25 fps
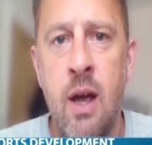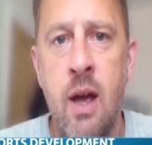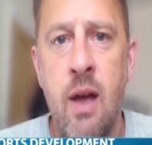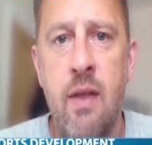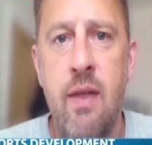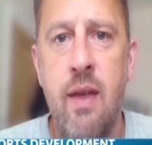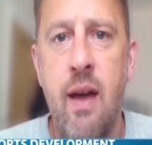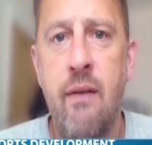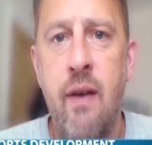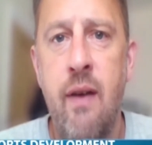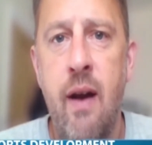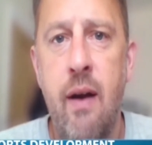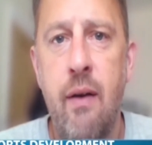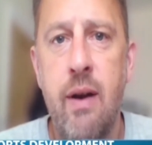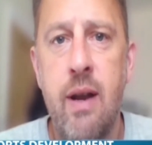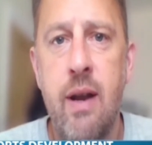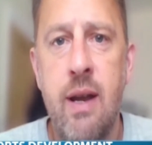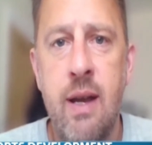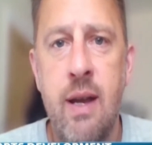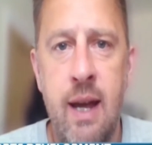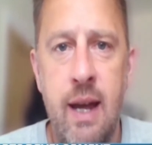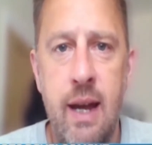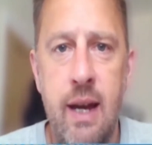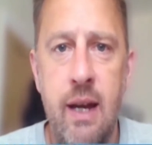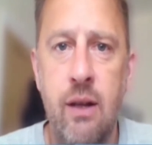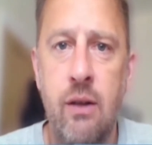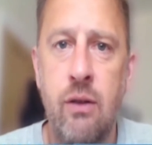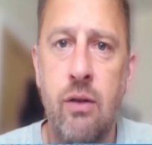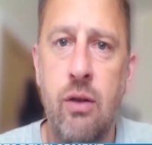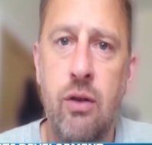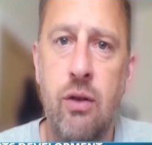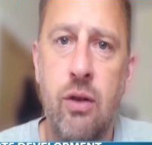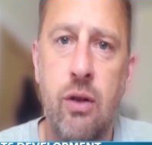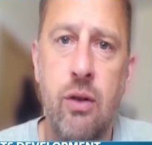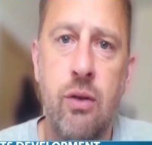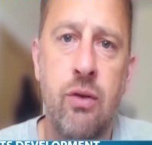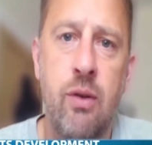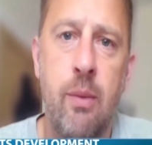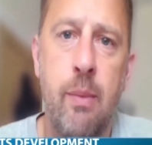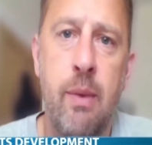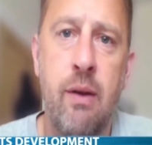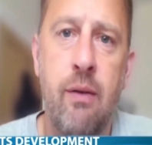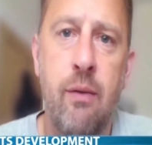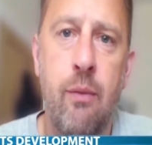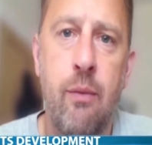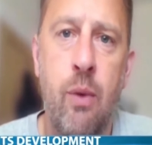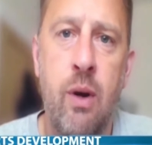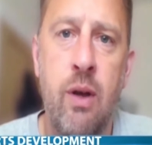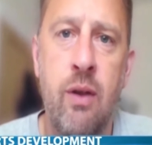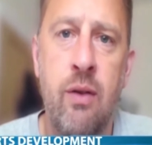They're very keen to do something
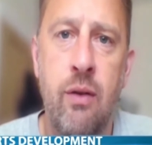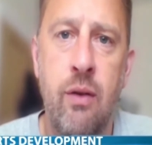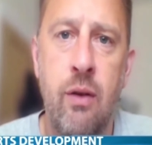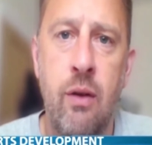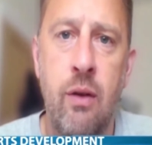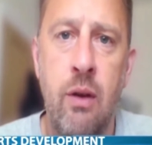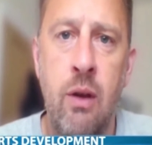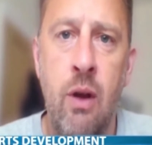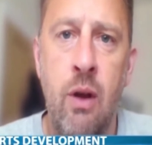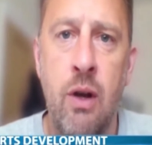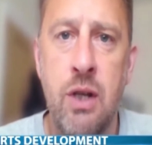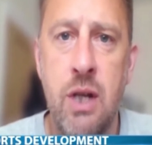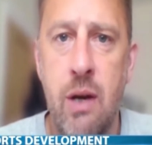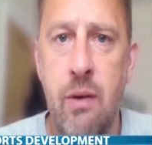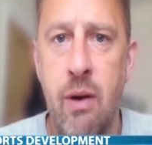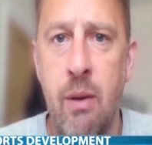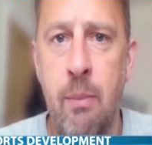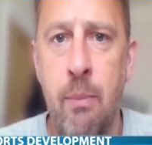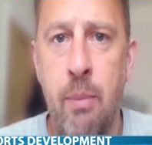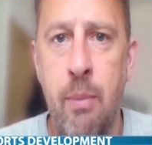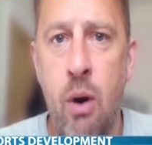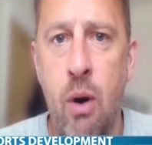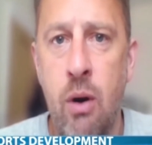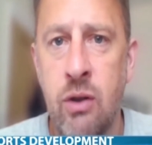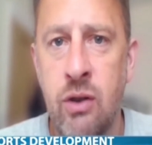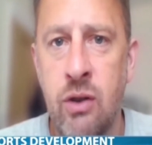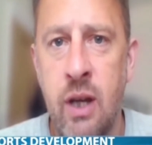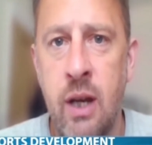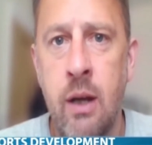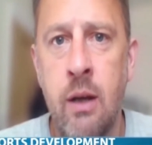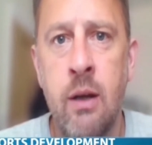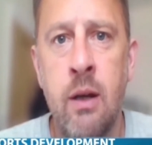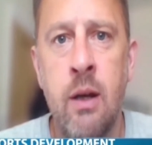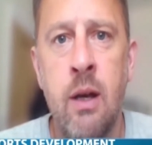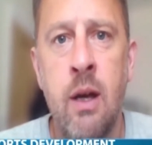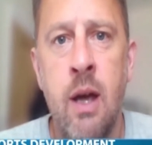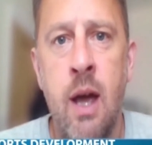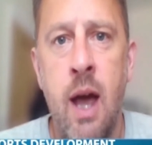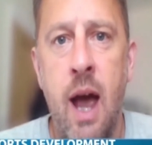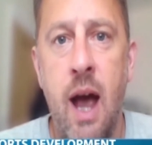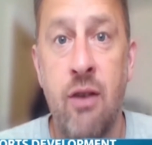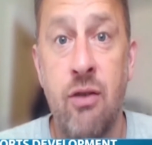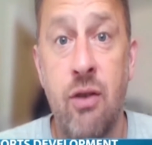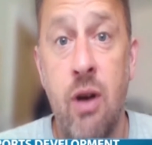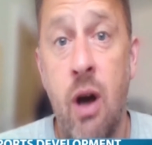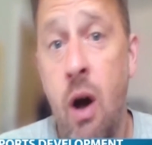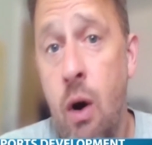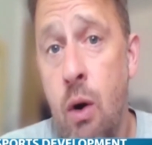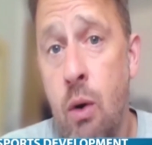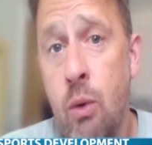with Nigerian boxing as a
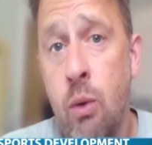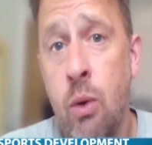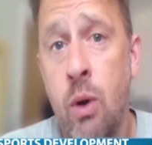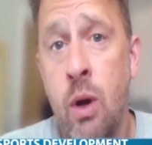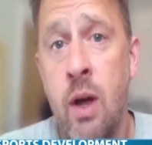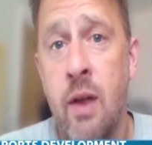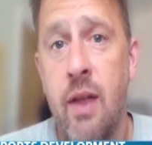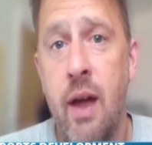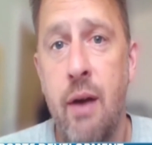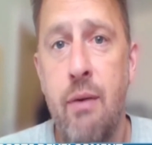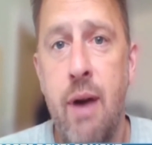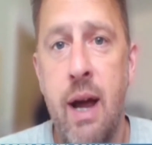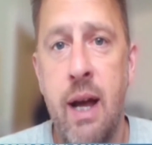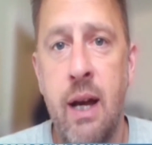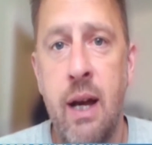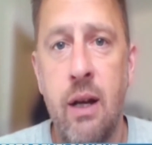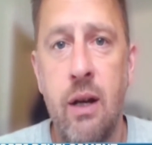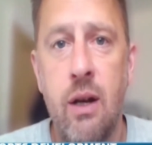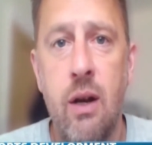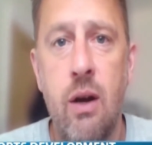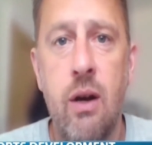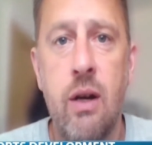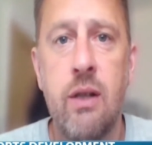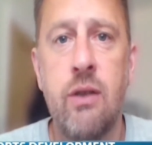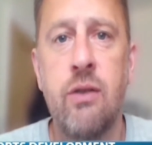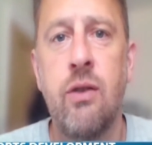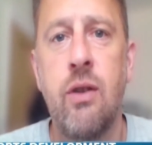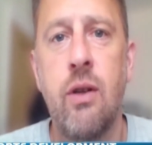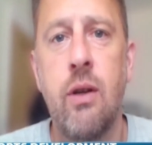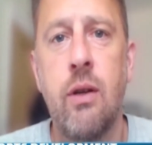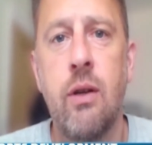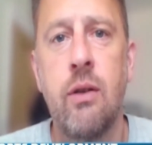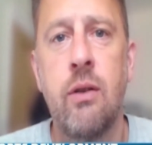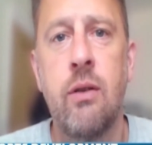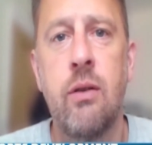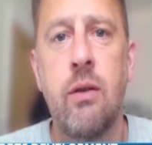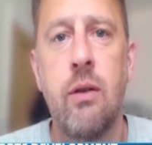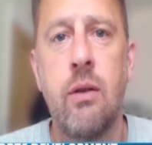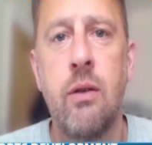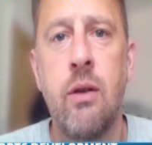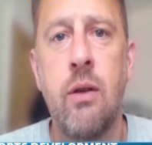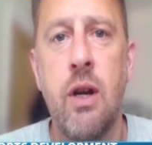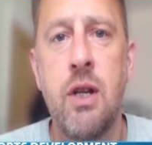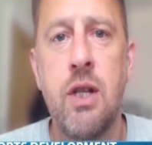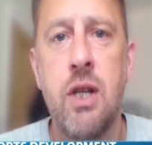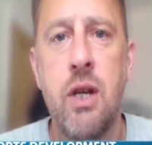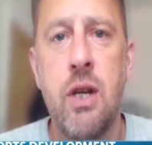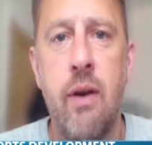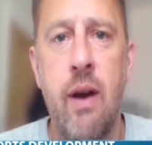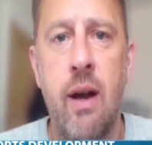whole. They recognize that
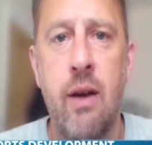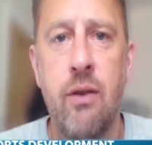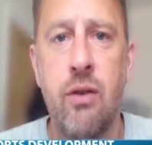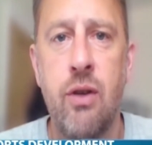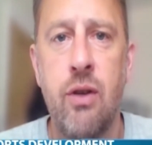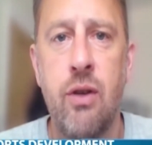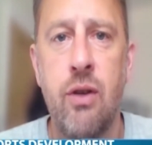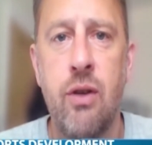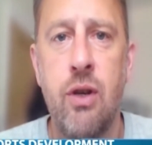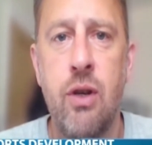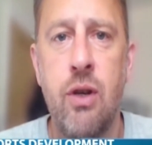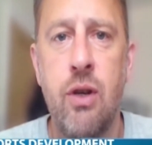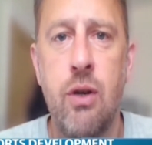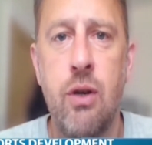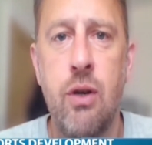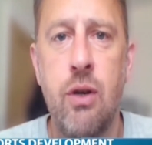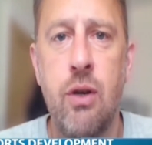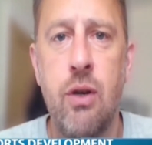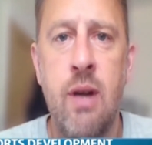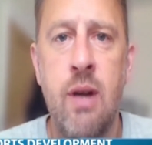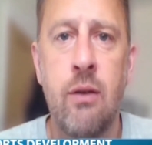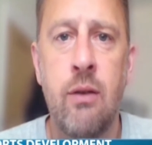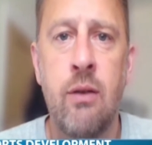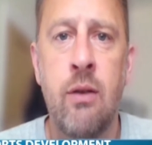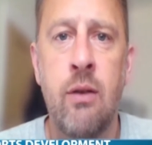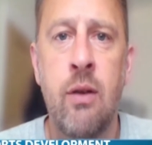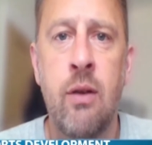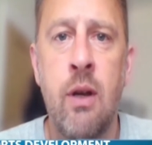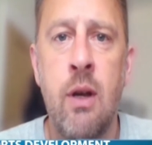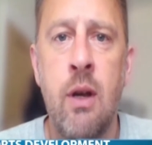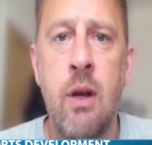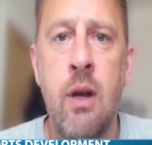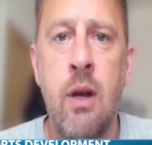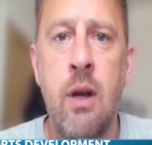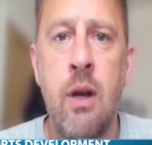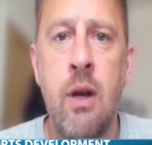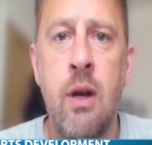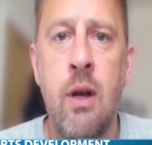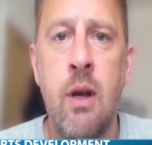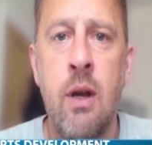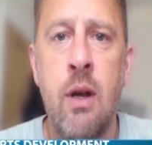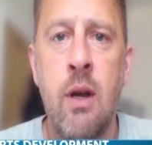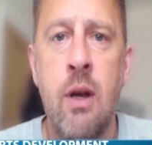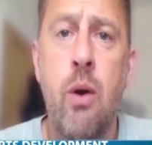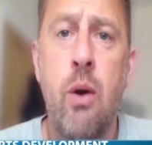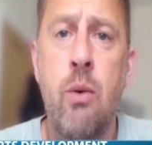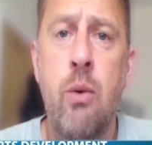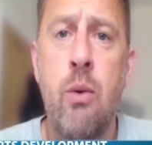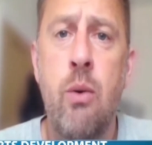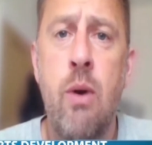Nigeria has a huge talent
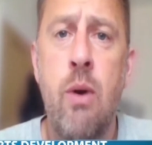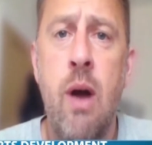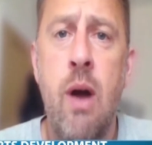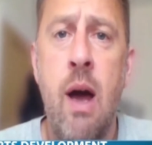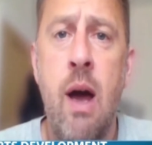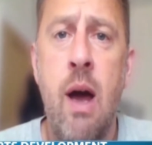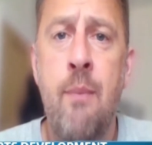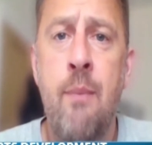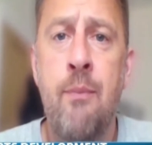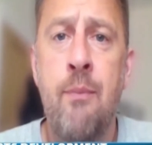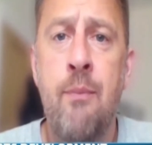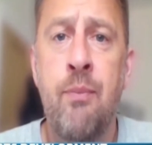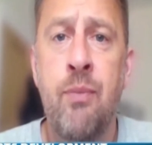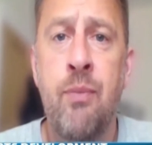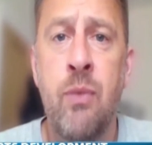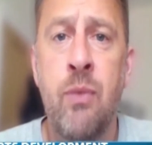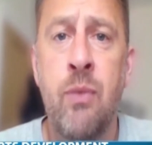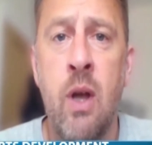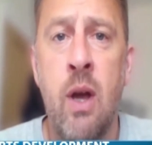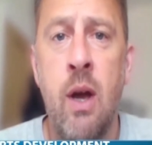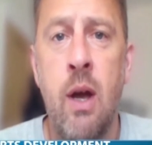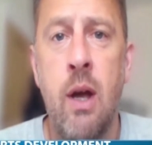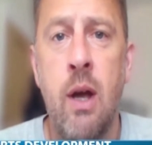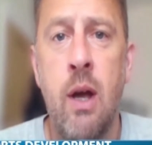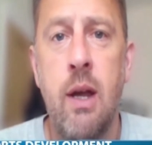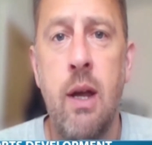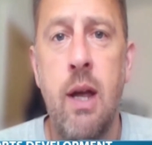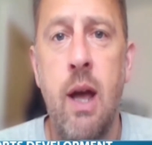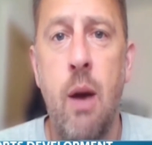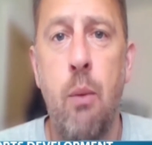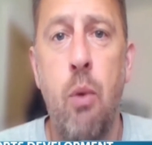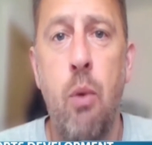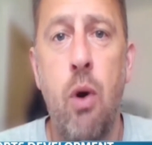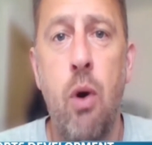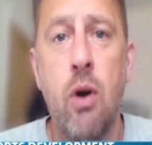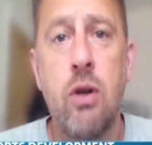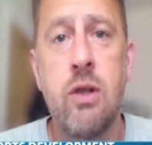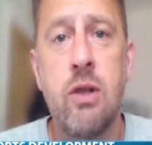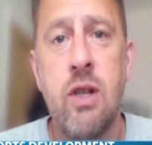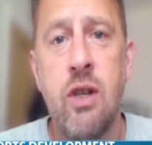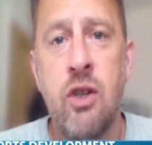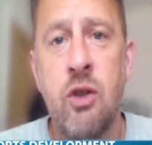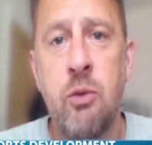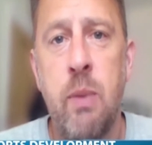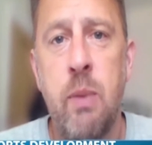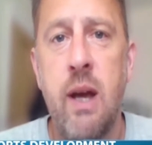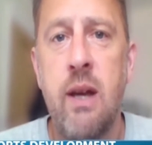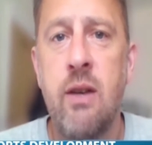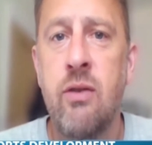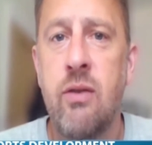pool. So, yeah, watch this
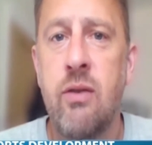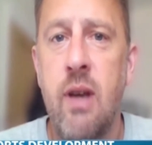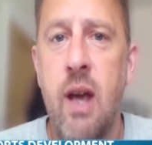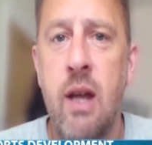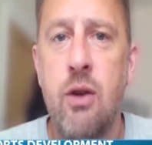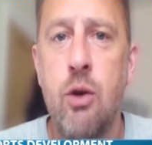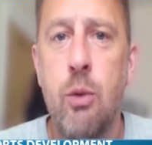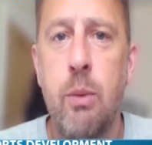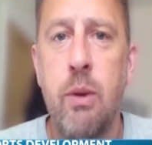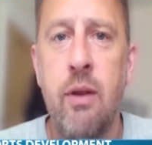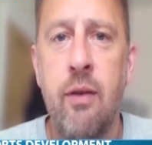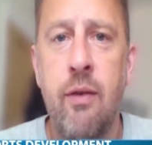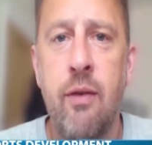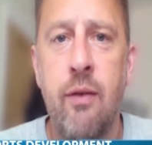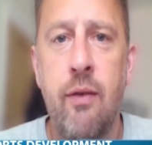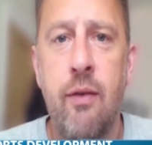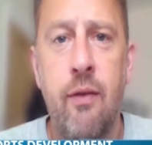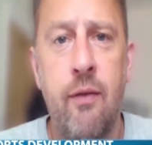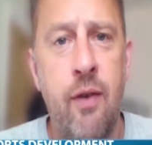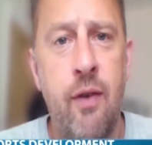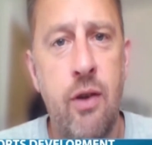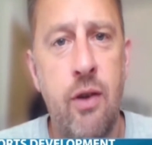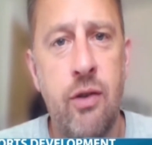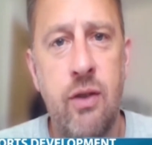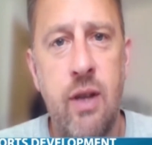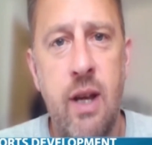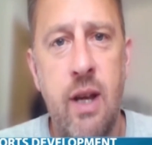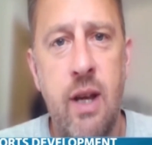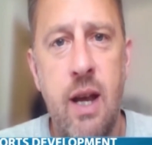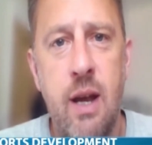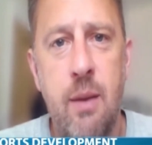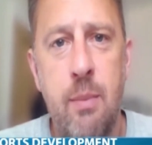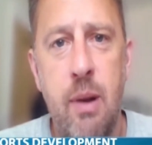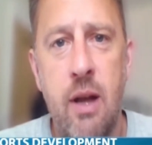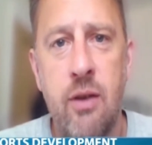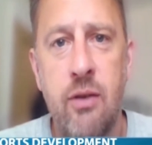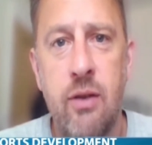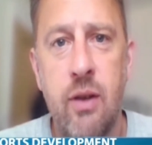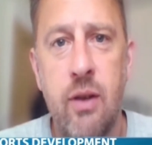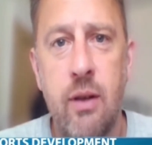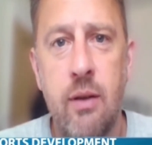space and you'll be the first to hear, blessing.